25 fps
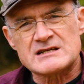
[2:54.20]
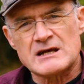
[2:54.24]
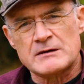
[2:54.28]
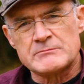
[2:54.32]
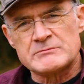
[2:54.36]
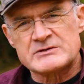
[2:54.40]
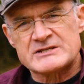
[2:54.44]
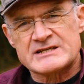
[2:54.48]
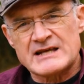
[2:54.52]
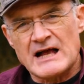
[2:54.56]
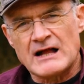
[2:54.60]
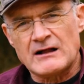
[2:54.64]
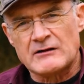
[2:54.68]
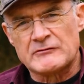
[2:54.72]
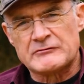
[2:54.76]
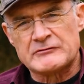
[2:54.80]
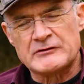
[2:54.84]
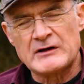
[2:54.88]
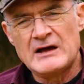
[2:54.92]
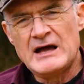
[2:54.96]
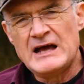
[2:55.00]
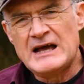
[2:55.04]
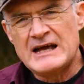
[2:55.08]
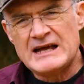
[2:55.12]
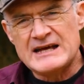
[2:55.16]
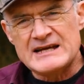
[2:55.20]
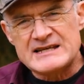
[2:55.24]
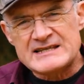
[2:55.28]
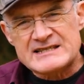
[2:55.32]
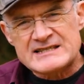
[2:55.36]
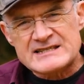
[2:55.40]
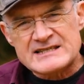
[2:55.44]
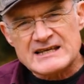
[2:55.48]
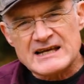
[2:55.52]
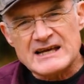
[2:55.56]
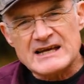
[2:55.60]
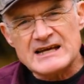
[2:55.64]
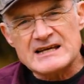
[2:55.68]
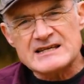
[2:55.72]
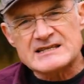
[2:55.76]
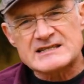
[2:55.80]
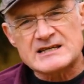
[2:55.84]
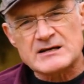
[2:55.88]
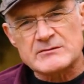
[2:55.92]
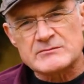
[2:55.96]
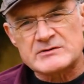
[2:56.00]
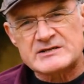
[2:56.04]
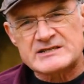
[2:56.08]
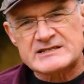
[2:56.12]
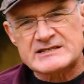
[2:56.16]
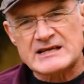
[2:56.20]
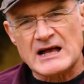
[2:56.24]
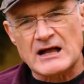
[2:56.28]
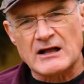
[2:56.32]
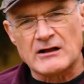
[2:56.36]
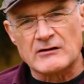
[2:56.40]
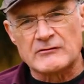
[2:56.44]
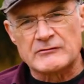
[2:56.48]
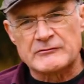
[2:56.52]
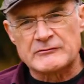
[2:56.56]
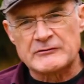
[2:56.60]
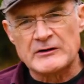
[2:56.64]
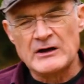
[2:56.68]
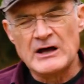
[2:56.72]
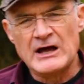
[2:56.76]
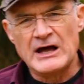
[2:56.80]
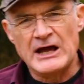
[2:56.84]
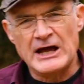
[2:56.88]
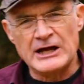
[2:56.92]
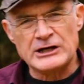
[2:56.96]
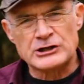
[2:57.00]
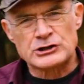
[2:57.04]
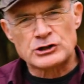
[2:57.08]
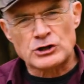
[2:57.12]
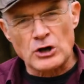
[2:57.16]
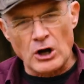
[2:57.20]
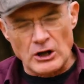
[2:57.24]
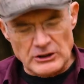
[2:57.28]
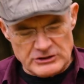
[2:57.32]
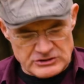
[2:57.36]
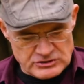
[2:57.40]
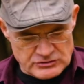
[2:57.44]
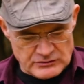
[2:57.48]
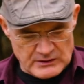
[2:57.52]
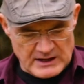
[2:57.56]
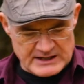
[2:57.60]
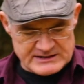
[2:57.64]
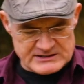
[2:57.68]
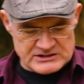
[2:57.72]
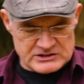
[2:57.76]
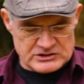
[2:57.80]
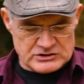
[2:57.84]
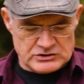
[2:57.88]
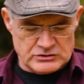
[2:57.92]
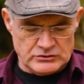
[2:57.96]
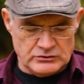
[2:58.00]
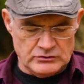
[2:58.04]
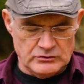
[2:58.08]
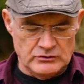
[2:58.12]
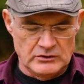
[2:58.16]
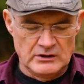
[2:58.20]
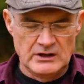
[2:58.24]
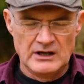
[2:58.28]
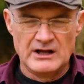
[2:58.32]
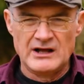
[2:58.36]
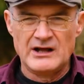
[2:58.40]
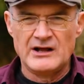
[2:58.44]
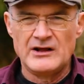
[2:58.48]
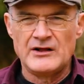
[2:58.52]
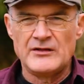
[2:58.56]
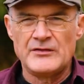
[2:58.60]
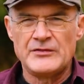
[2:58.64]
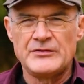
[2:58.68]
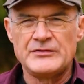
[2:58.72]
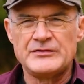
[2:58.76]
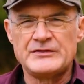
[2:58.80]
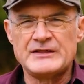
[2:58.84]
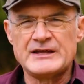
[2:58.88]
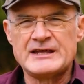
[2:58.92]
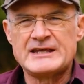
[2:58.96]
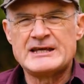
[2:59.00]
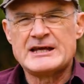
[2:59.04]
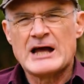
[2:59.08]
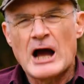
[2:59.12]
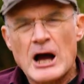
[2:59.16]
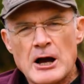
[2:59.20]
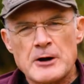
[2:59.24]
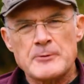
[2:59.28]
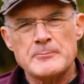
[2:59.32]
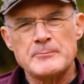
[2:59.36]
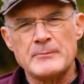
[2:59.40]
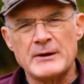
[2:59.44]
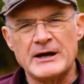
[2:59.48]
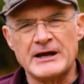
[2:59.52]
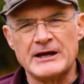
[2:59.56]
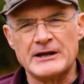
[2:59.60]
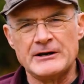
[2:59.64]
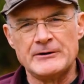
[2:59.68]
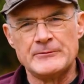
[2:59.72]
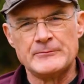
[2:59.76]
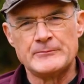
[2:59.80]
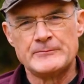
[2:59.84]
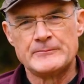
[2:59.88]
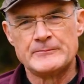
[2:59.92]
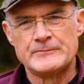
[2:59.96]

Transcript: himself. He sees himself in contrast to the young man.